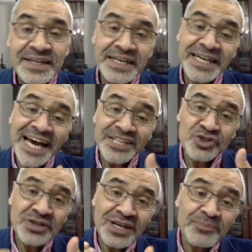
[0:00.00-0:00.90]

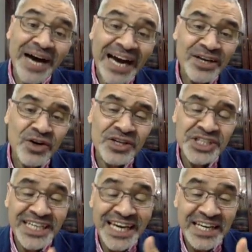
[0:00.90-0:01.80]
Natural
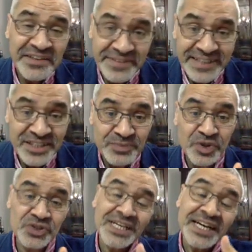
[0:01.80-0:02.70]
biological events,
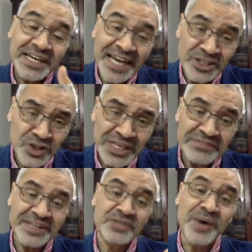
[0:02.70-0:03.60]
because
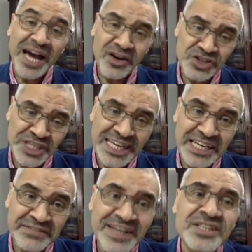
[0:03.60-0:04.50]
biological
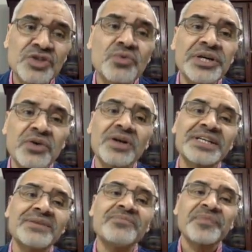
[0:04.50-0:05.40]
events, we call
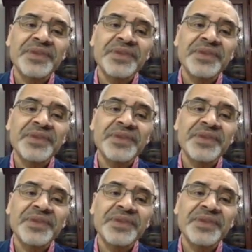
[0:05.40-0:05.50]
them